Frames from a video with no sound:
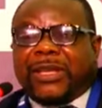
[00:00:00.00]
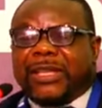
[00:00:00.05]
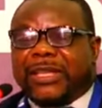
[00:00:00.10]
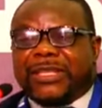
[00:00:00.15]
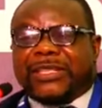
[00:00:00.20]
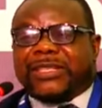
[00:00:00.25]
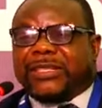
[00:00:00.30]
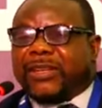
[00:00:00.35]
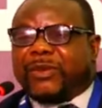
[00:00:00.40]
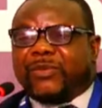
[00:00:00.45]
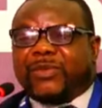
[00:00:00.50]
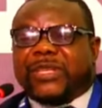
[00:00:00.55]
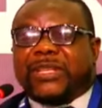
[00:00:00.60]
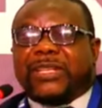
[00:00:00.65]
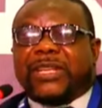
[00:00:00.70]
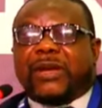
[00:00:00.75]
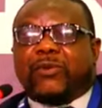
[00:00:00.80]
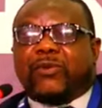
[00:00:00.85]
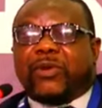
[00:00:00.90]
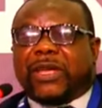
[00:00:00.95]
it's something
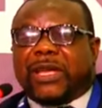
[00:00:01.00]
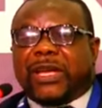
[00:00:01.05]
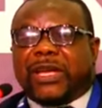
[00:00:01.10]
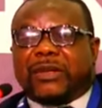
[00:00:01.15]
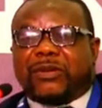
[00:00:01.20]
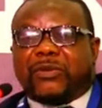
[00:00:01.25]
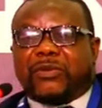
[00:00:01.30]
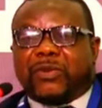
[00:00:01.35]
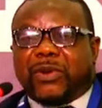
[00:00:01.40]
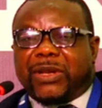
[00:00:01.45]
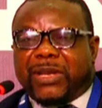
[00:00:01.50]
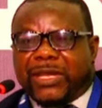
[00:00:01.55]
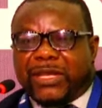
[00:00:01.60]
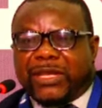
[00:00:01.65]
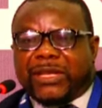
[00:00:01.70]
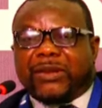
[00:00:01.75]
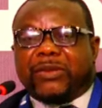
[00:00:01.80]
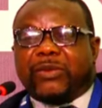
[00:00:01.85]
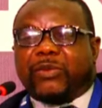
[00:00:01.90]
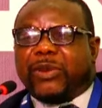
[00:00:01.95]
that we can
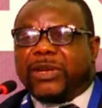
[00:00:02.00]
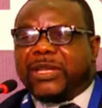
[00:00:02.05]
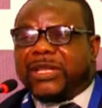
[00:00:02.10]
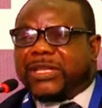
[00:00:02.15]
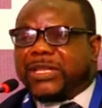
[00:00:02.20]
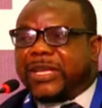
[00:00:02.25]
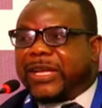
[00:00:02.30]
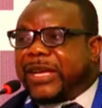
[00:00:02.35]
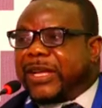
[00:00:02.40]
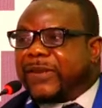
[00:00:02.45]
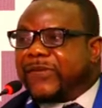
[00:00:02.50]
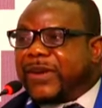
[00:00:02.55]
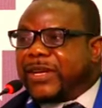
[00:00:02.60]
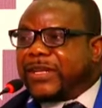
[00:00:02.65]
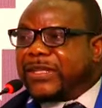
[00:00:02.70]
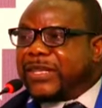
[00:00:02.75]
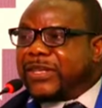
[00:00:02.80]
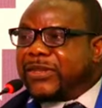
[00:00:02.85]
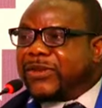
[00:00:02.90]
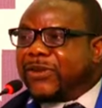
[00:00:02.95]
really, really take
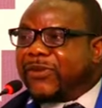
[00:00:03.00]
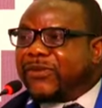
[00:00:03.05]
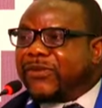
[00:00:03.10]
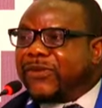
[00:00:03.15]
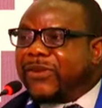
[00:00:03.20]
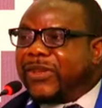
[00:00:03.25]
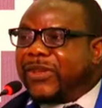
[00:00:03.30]
advantage of.